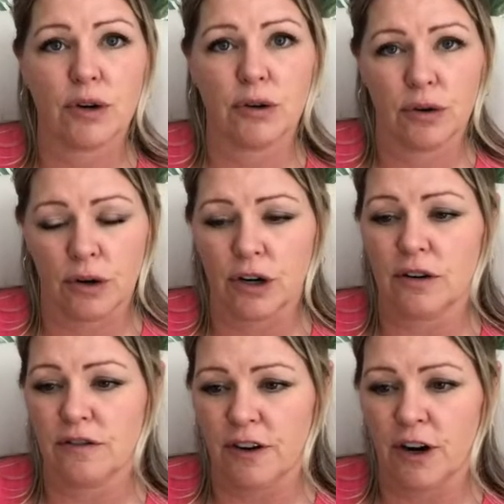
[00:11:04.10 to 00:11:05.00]
recruiter
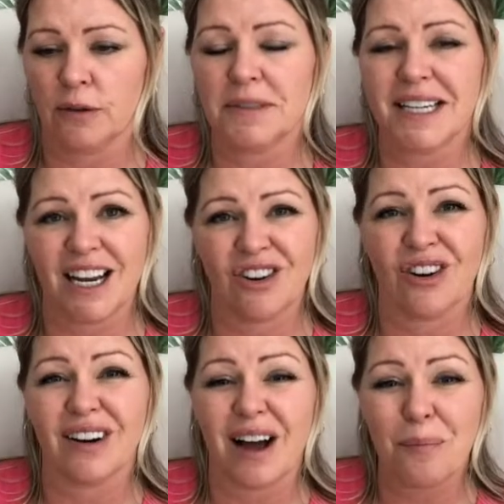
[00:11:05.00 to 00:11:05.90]
confirmed in her
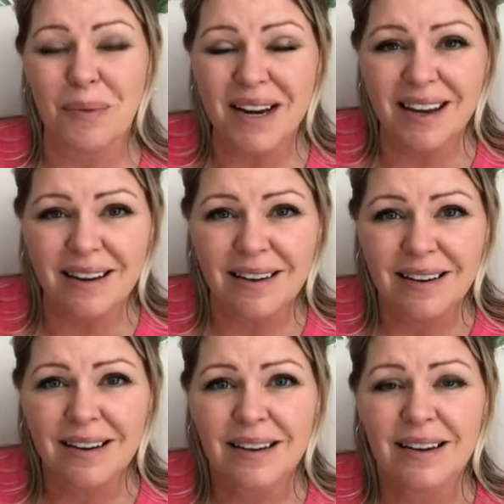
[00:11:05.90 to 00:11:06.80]
company,
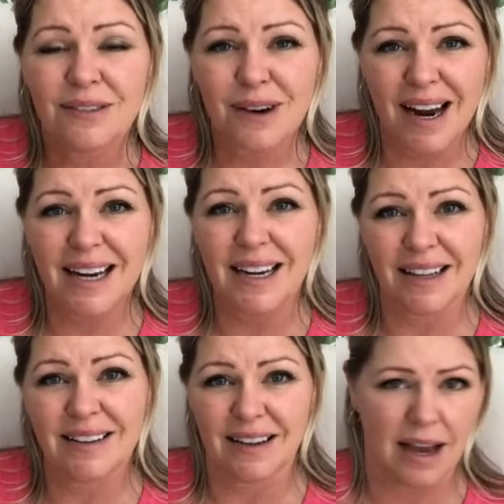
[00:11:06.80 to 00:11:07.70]
right? In
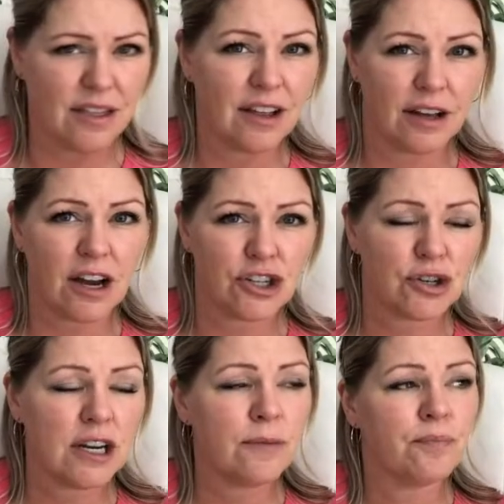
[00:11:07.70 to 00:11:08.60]
the, I think,
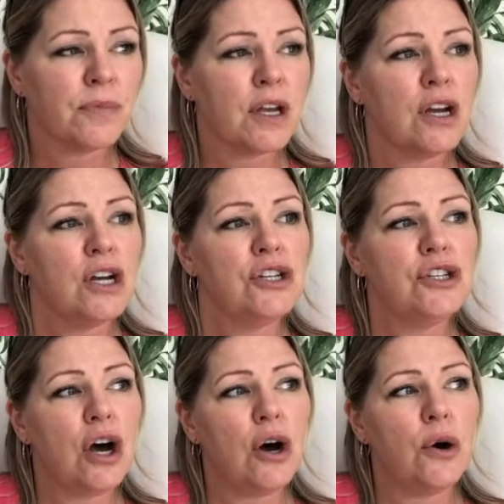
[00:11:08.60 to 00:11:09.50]
country.
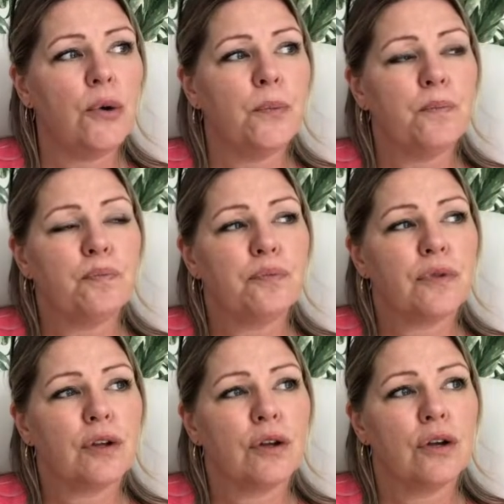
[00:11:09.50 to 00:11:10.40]
So
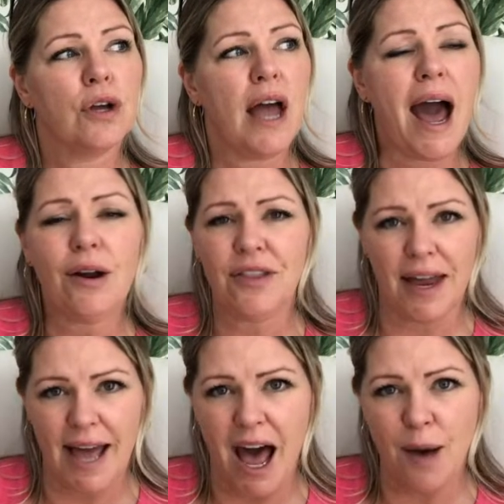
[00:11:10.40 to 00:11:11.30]
how did that
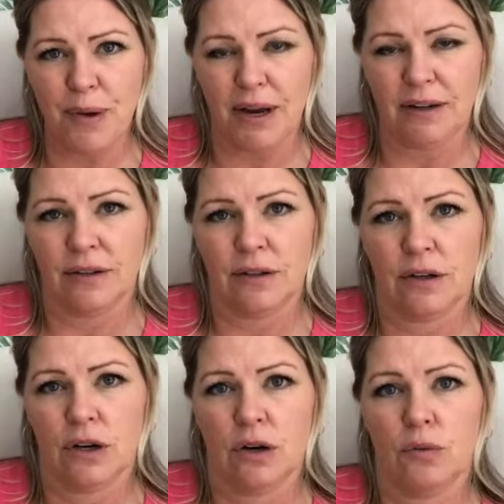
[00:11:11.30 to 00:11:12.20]
happen?
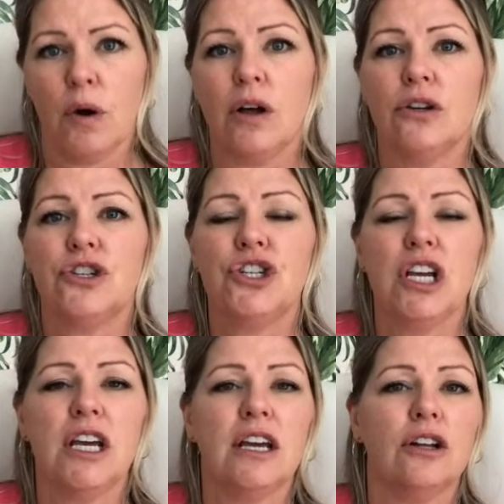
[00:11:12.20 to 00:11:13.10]
Well,
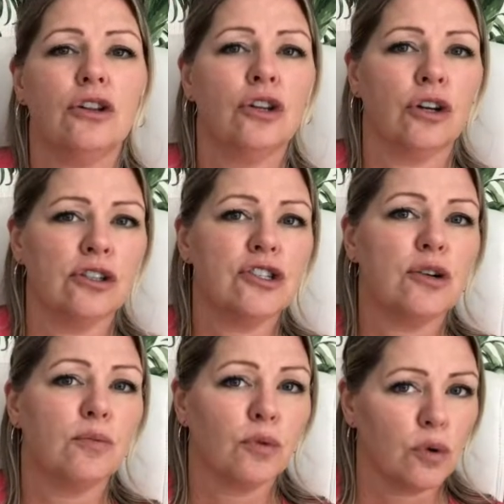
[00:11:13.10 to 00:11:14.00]
she learned
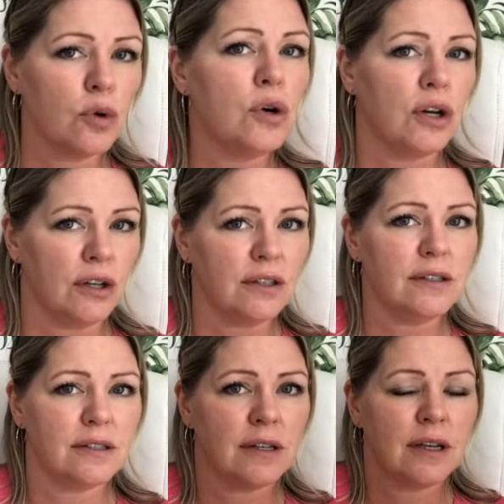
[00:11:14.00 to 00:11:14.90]
some
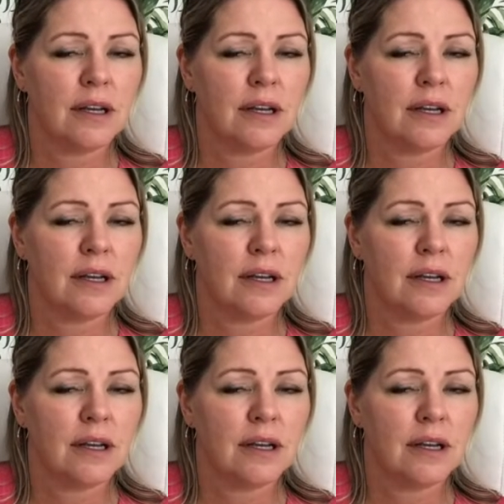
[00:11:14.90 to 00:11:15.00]
rules